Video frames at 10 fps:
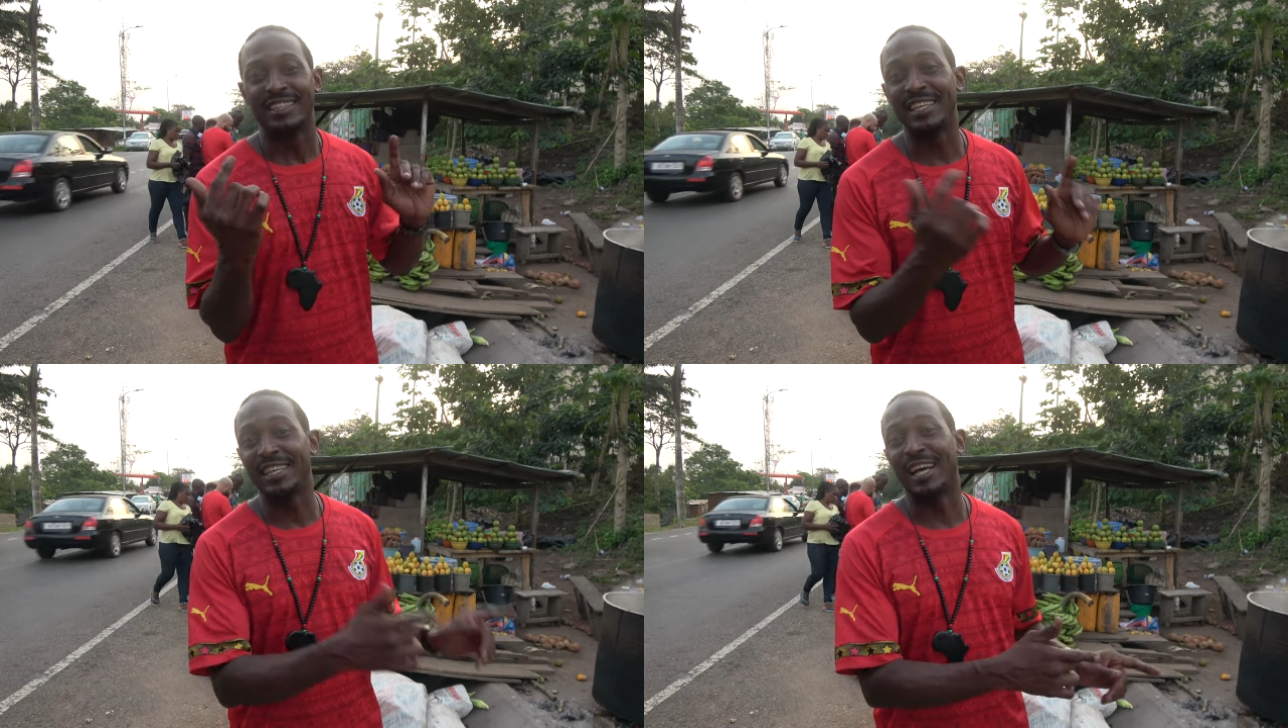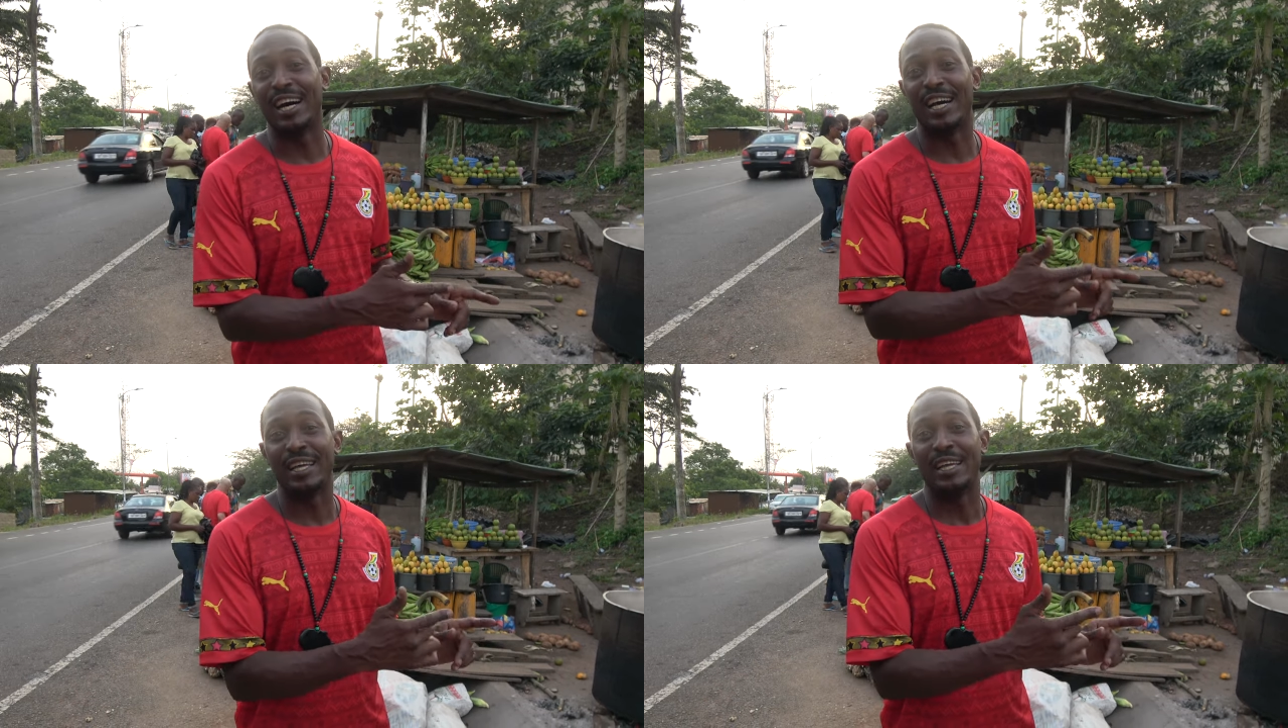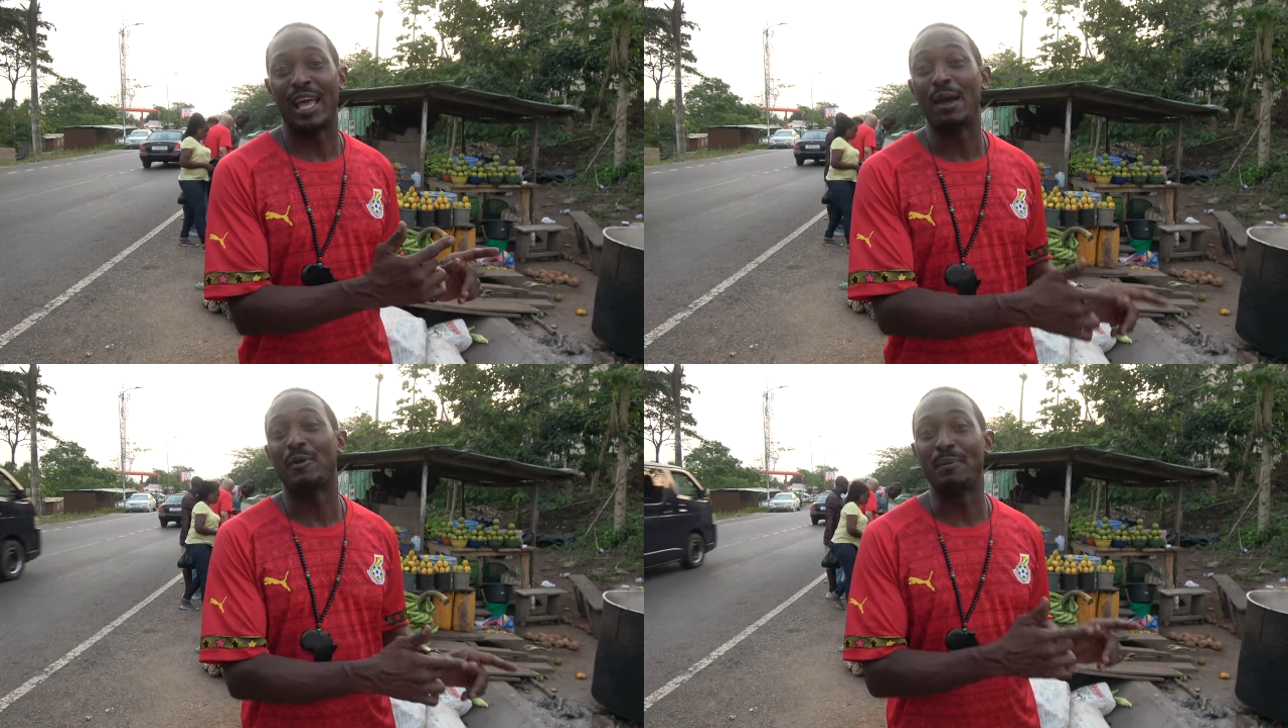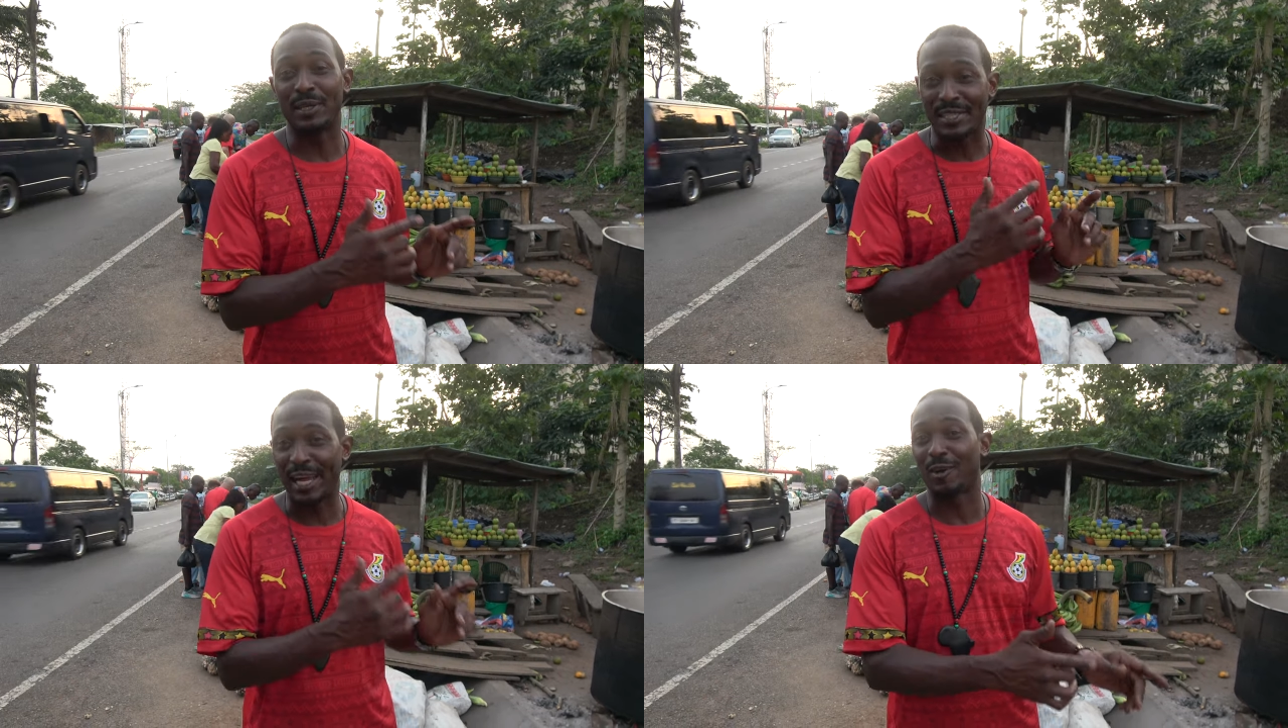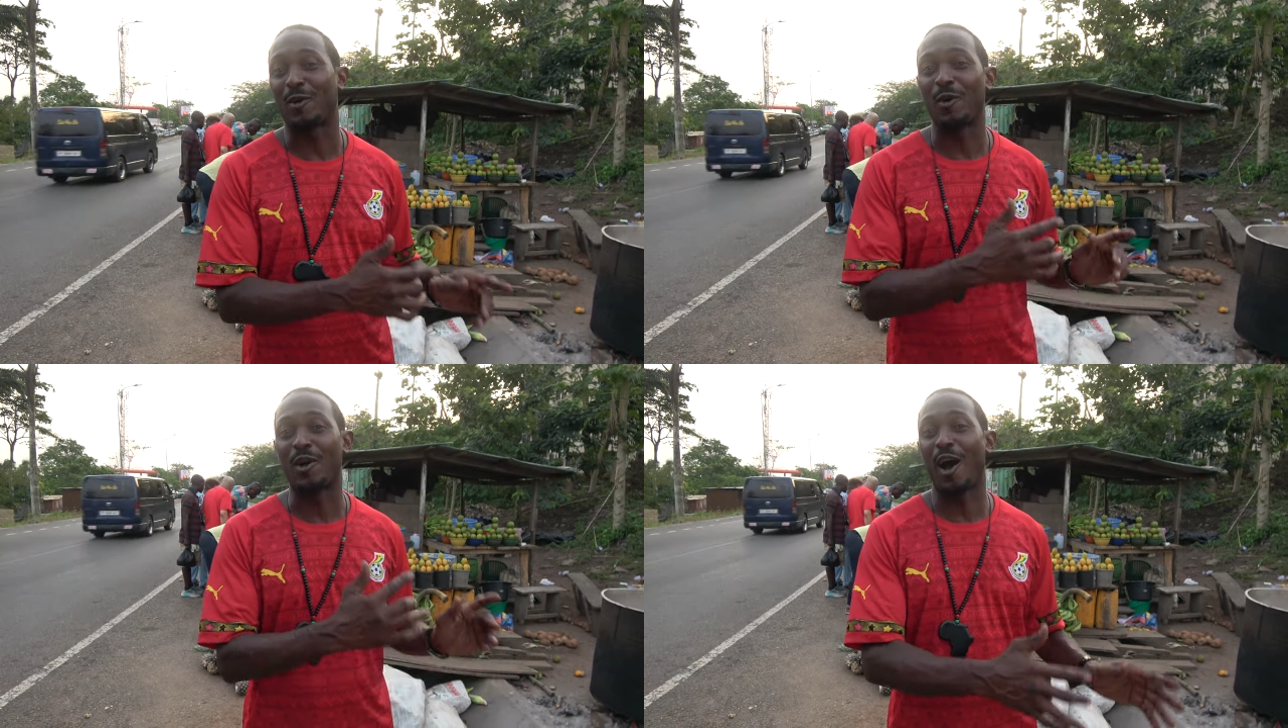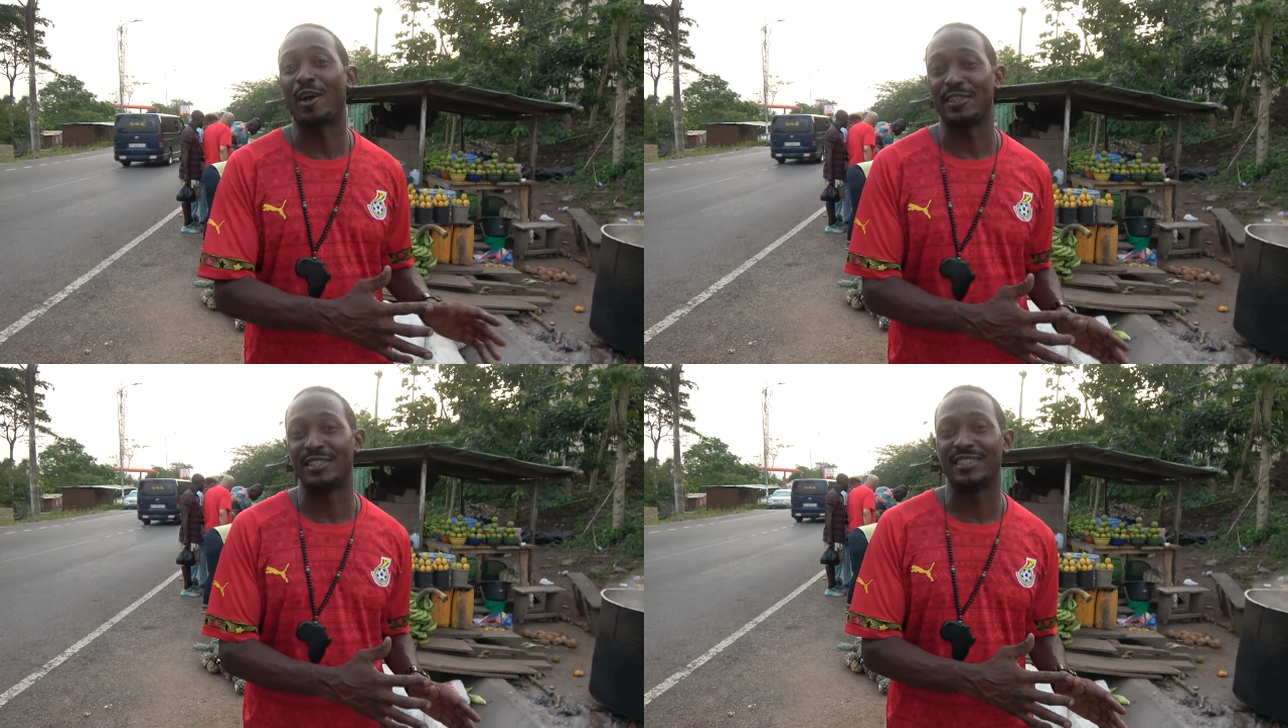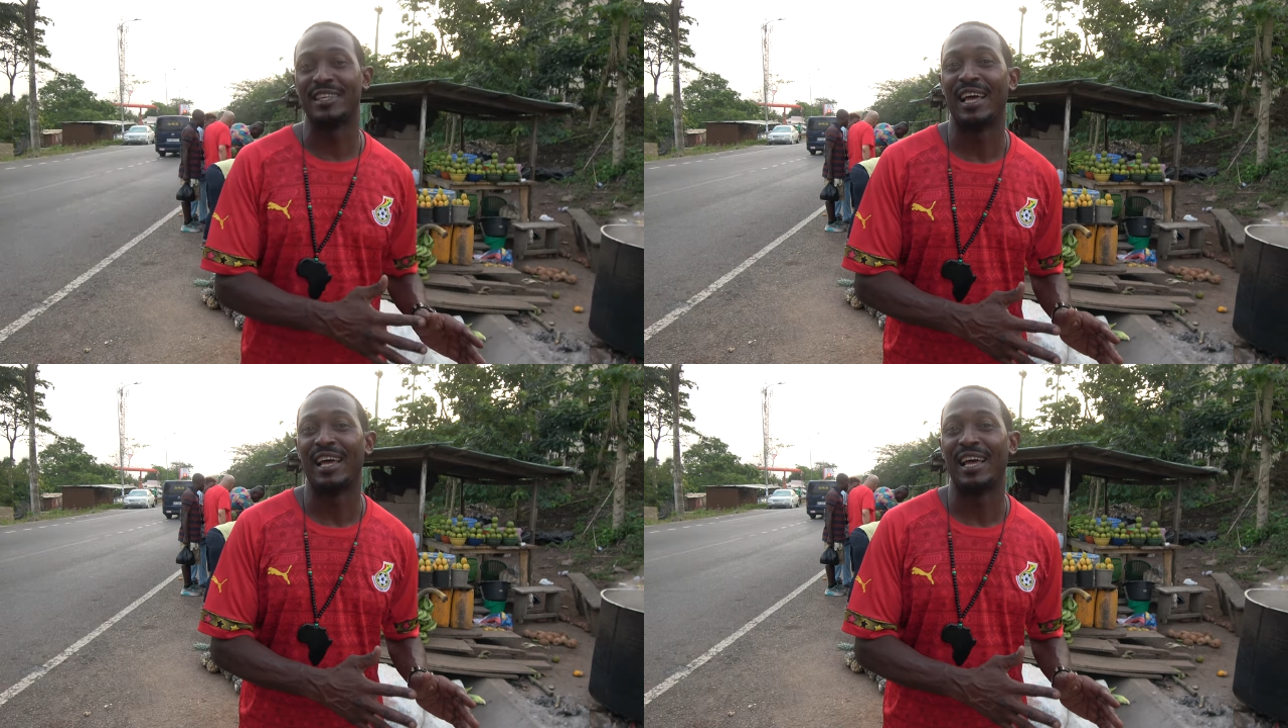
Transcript: the uh, Aburi Botanical Gardens